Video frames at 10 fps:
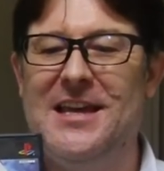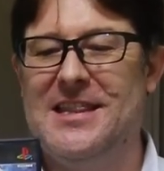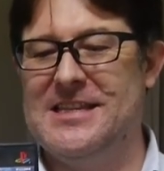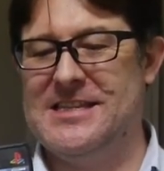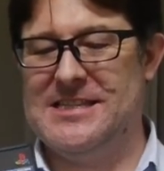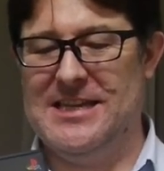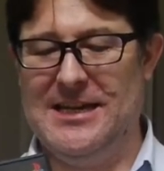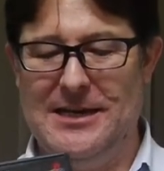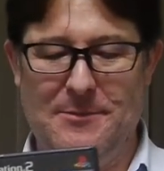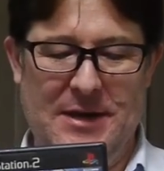This is
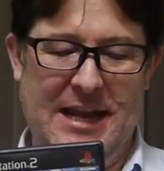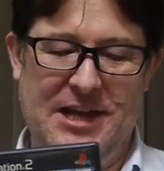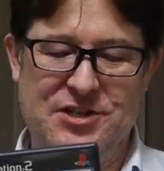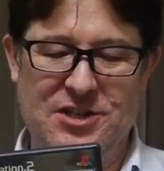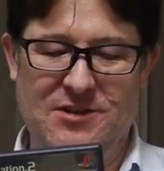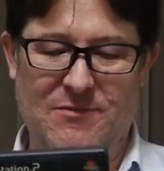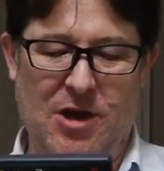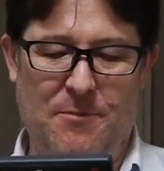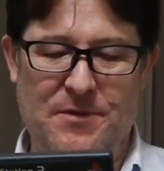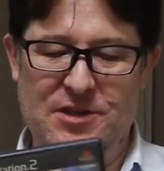an action
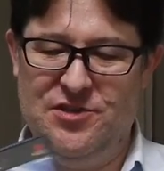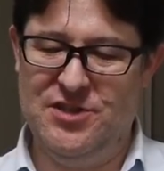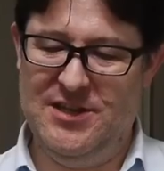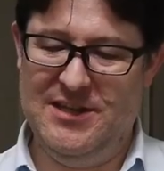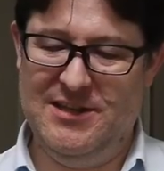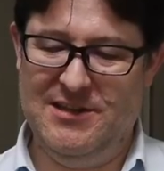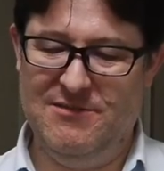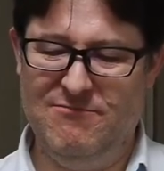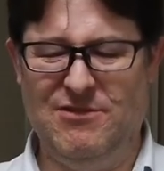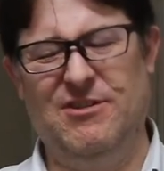
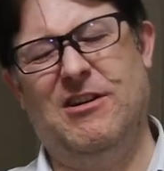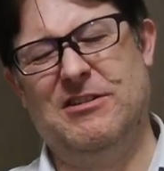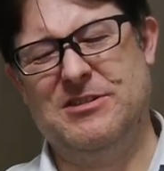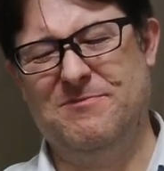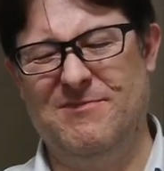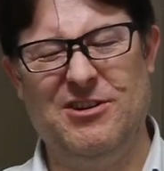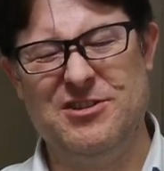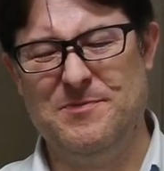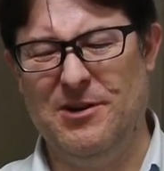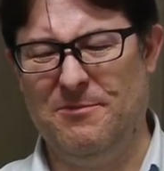RPG, well, not action
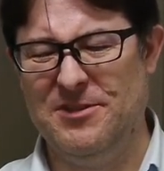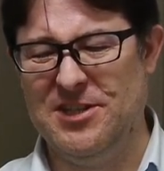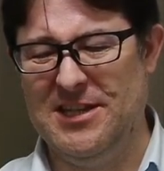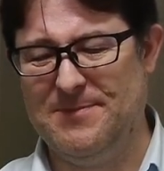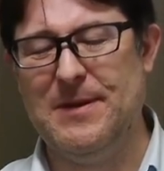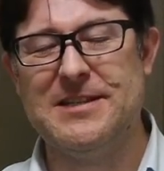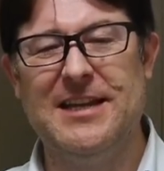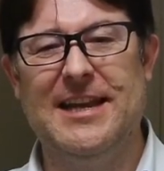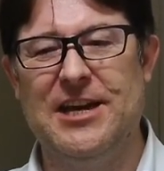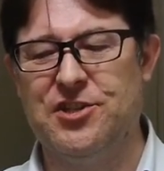RPG, it's
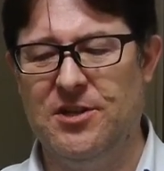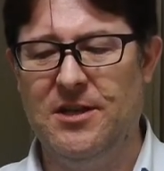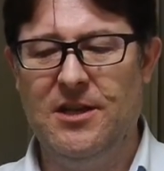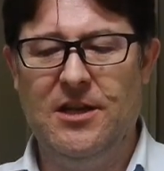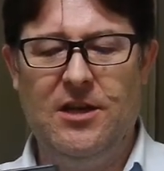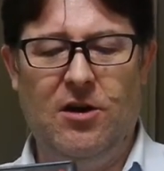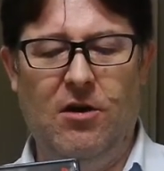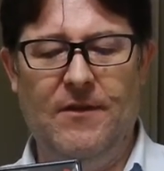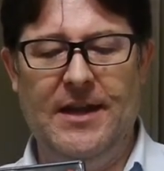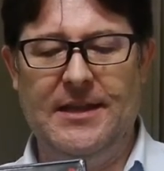basically an action
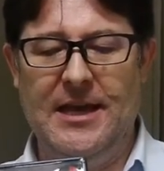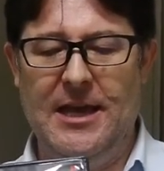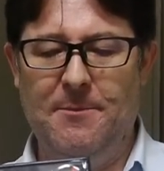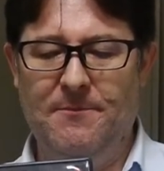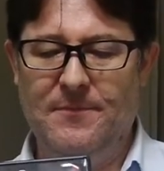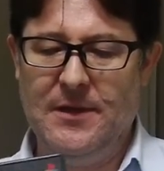overhead game.